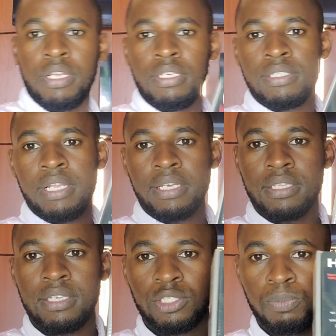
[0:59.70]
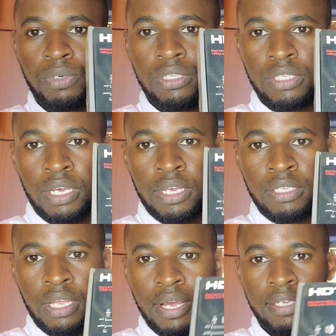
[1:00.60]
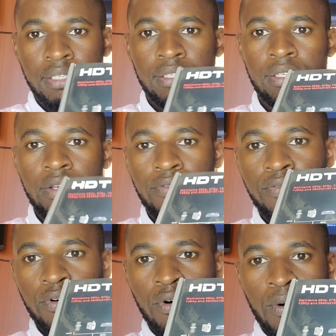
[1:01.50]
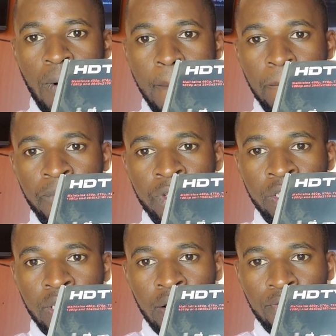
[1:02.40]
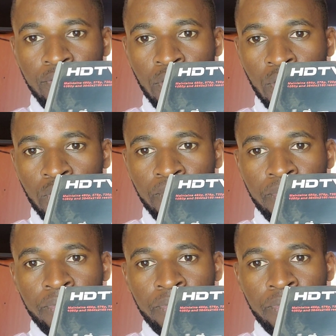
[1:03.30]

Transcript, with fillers: there is like this printer, it has four. These are four